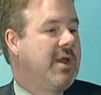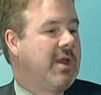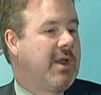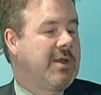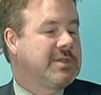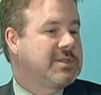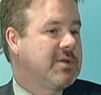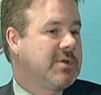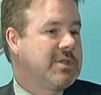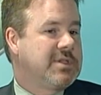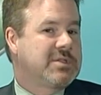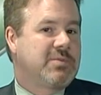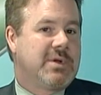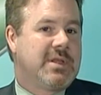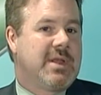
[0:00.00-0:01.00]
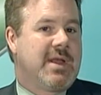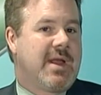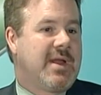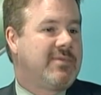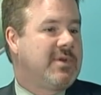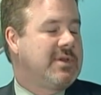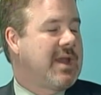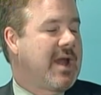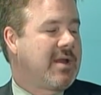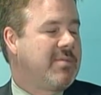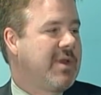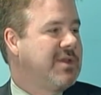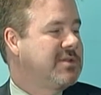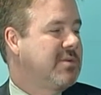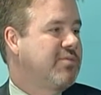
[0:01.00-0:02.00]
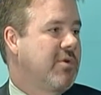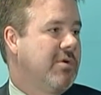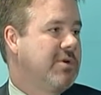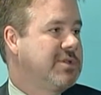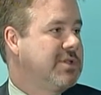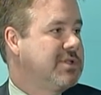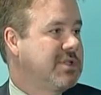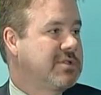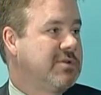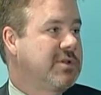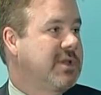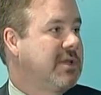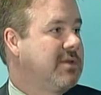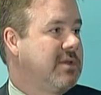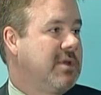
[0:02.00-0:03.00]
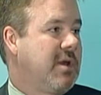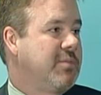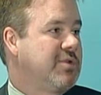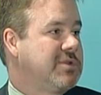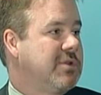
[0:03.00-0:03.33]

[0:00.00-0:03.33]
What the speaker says: And so we just wanted to have a data-based approach and just look at the numbers,